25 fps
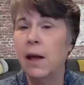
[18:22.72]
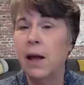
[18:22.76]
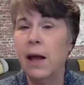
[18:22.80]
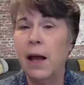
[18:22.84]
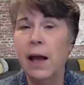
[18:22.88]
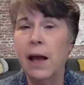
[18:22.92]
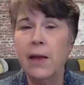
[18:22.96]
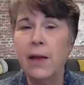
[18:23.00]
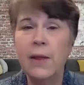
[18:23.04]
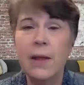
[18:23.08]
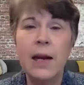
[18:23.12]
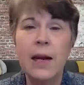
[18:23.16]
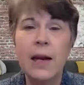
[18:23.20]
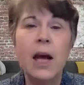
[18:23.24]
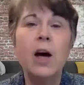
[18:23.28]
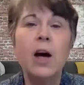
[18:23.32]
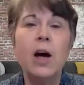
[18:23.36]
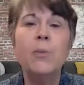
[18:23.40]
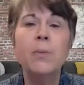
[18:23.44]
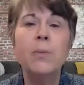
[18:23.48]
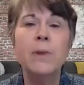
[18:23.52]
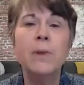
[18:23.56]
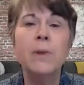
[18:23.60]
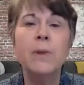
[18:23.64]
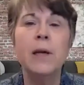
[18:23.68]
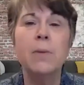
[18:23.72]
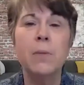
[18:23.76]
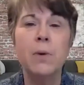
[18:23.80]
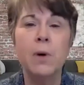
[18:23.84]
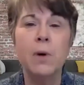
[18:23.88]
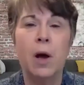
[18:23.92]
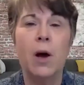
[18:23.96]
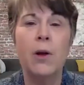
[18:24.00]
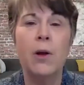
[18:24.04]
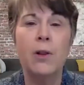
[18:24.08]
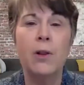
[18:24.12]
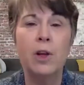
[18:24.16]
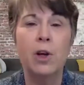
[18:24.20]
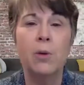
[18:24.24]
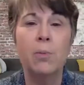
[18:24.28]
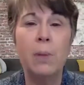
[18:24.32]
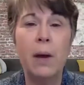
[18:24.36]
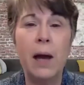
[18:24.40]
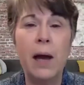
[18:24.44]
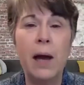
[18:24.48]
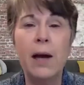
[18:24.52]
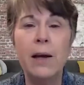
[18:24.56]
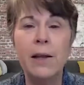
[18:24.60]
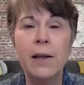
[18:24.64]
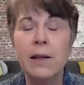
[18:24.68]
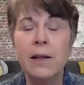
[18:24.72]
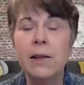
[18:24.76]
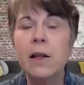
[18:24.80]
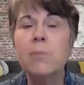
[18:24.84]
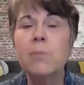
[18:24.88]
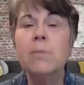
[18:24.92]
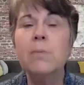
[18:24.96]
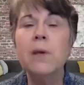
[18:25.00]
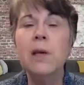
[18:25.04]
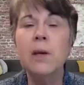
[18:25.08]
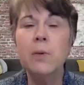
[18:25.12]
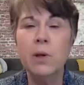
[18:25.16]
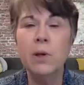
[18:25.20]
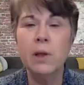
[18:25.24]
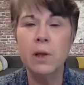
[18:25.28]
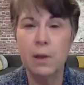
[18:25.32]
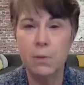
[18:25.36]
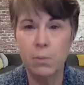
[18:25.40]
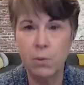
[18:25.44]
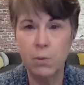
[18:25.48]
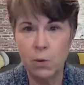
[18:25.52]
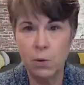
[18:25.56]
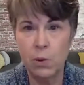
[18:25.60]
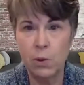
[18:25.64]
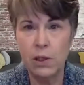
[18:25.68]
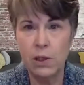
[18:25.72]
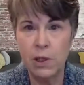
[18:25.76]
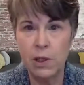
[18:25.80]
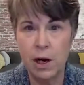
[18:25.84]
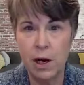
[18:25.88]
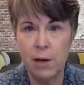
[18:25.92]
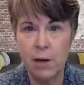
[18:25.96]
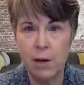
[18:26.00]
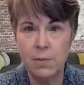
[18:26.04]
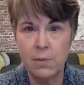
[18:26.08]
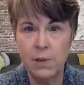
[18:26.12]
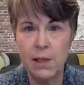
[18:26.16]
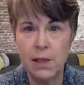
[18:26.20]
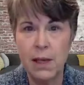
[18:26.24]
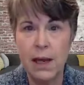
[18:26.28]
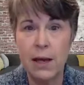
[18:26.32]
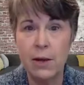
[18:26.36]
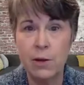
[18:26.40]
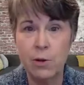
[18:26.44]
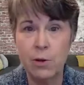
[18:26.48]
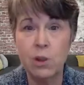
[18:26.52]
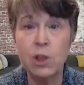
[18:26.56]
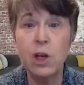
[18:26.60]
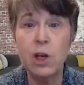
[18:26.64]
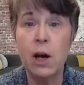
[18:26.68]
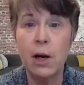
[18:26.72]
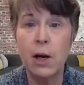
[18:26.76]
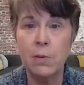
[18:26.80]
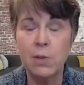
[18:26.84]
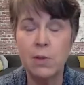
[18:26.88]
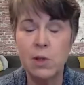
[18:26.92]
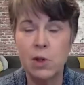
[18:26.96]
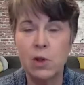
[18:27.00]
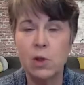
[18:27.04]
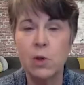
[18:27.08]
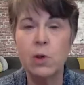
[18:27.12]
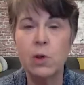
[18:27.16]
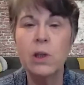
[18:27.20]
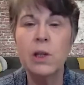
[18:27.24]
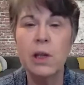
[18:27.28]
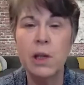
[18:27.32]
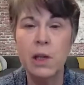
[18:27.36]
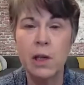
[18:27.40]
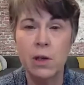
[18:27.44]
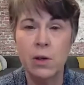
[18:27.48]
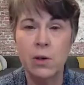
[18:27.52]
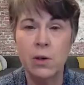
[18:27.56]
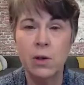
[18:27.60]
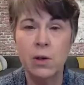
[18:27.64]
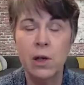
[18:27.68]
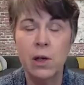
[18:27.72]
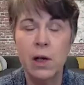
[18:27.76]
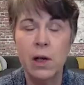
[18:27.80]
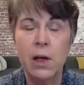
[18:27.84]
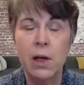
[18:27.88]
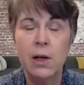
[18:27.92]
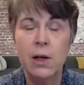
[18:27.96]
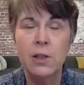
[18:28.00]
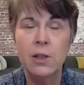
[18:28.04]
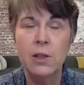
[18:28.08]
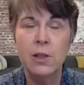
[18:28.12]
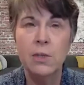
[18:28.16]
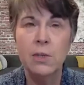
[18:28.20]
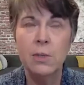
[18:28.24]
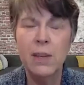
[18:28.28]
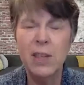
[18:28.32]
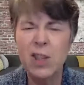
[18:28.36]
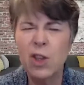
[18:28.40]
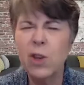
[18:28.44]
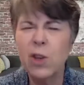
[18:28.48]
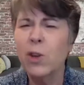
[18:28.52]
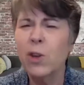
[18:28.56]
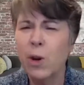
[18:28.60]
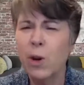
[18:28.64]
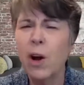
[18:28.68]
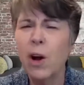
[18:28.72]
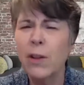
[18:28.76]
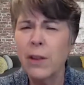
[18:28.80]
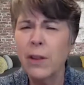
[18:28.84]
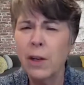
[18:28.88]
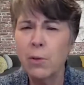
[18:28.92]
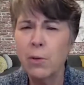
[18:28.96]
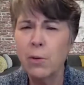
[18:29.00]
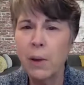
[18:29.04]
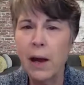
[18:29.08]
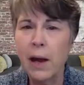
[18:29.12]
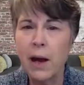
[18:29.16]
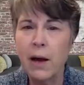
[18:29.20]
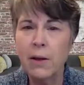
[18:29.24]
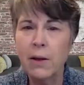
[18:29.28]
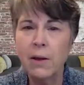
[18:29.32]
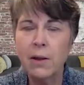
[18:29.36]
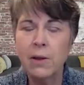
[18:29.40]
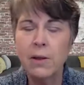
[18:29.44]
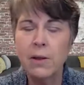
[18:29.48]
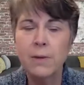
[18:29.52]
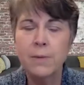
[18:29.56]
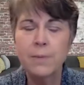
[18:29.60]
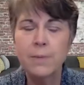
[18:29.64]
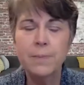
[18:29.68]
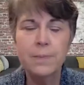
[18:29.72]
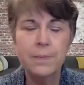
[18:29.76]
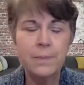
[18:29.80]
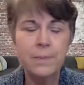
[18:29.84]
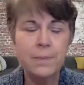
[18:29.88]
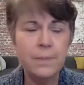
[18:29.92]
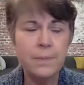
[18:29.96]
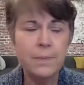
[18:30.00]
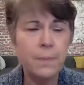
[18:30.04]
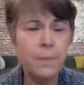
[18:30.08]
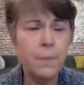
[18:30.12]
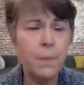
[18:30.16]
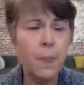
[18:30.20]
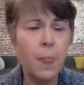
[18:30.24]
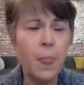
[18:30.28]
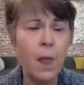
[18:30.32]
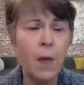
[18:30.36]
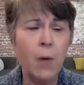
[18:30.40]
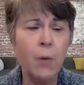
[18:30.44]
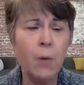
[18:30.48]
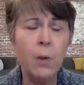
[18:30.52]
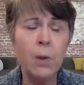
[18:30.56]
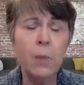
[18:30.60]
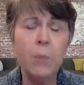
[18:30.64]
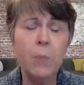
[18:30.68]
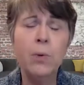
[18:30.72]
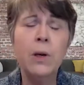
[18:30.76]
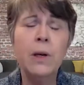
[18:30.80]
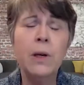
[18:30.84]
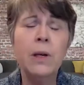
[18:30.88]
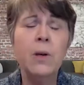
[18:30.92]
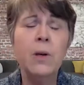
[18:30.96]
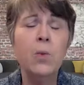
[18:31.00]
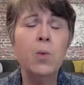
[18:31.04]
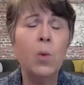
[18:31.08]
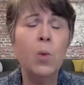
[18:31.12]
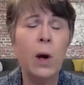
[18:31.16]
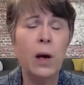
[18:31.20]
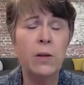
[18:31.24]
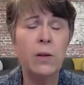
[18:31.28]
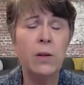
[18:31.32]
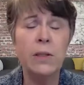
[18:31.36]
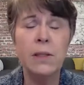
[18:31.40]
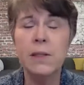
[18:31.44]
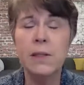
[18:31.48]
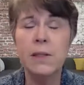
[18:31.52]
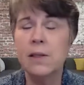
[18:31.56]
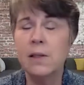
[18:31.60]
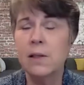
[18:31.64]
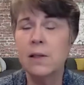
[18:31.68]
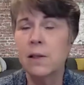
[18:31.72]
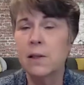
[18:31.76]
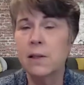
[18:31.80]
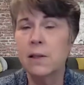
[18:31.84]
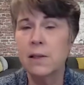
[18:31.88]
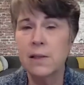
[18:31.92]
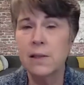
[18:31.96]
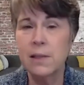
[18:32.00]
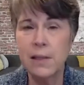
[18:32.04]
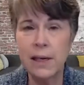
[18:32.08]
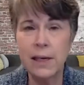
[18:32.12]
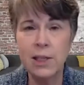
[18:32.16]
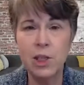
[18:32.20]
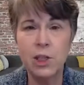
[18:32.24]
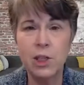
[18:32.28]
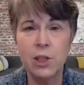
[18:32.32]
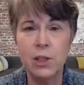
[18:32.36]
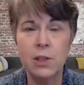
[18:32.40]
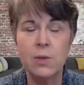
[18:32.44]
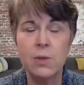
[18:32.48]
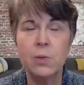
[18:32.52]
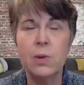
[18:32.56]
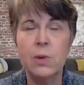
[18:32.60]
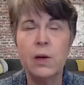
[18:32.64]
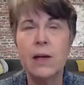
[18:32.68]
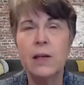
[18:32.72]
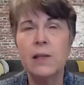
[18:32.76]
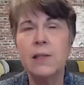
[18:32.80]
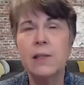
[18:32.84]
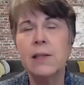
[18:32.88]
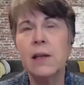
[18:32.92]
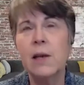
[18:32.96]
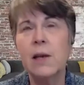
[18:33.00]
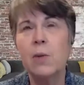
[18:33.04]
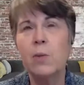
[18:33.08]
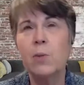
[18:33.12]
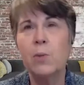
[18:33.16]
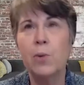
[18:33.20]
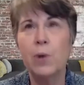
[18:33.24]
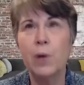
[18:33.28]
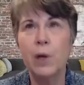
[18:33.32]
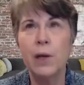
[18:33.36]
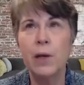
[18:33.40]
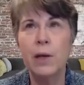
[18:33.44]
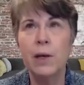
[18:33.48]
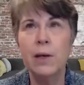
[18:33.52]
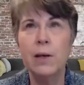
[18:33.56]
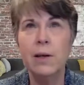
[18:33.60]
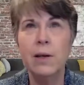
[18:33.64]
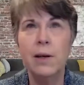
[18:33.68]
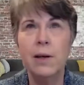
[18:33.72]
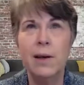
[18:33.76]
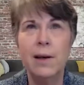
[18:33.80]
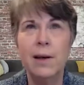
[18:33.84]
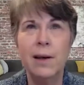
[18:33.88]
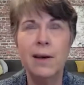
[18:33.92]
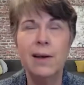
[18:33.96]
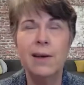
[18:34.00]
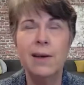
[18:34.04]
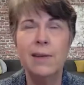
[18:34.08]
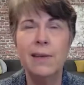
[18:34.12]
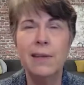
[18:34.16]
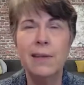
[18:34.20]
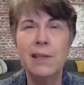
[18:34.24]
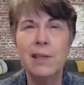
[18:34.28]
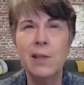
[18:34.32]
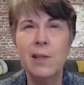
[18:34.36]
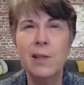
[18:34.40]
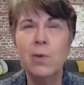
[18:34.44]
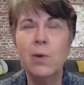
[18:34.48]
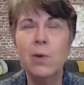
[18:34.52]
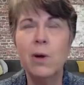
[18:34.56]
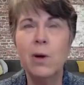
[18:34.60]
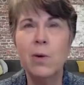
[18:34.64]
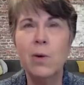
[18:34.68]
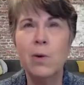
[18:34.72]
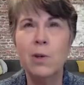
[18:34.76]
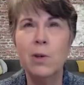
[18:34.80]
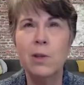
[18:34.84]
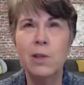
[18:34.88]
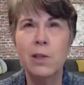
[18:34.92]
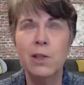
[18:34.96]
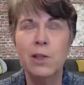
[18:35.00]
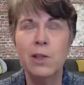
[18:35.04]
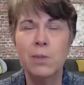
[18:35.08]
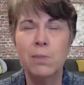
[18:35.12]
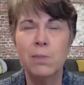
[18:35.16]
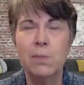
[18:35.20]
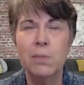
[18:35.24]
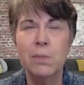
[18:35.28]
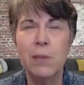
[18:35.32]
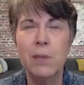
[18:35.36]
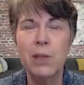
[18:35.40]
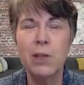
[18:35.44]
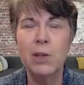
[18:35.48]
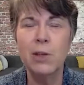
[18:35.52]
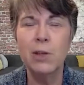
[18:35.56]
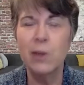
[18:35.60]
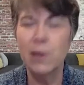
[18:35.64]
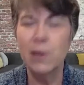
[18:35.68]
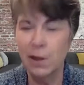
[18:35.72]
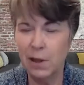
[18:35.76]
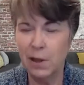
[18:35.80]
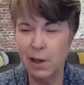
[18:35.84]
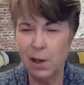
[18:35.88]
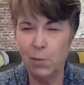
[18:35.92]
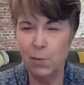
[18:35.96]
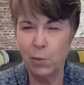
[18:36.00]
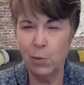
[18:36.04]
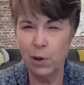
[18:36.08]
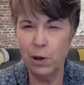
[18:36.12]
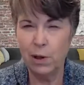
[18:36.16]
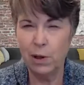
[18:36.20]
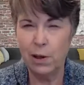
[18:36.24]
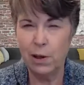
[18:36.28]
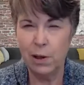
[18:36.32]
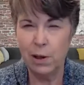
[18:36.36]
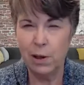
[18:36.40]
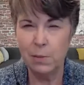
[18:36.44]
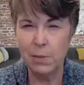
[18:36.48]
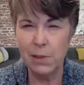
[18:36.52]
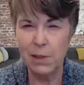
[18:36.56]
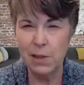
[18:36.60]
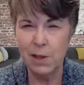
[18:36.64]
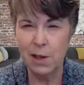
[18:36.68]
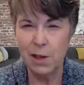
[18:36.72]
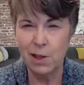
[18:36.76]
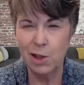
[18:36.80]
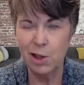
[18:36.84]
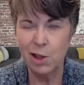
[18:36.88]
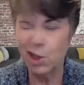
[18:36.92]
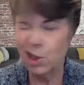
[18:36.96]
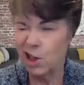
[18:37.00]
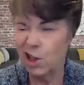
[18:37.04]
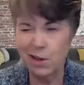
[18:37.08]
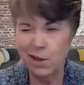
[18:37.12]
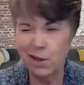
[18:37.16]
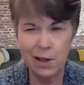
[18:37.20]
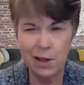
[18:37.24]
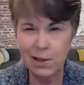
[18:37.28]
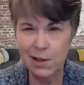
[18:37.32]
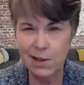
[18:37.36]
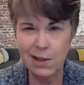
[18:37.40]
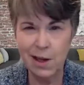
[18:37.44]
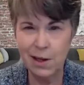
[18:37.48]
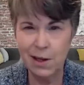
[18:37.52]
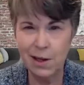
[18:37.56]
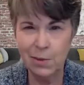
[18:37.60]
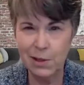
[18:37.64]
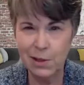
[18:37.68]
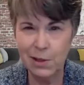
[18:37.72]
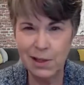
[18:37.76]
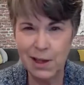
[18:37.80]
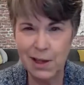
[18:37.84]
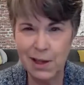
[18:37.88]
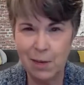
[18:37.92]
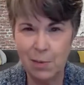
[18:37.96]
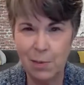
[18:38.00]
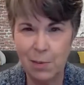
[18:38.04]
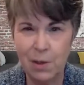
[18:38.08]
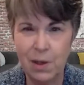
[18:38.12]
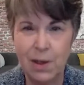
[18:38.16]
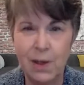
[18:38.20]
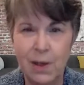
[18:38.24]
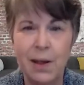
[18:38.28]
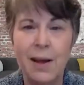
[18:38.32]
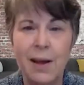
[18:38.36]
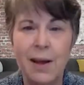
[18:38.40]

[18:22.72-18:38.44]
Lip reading: and then help them on their path, and then meet with them 3 times, other times during the year to make sure they're on their path. We bring in wellness sessions. When I say bring in, that's the wrong words because it makes you think that I'm bringing in a massage chair. That's not what's happening.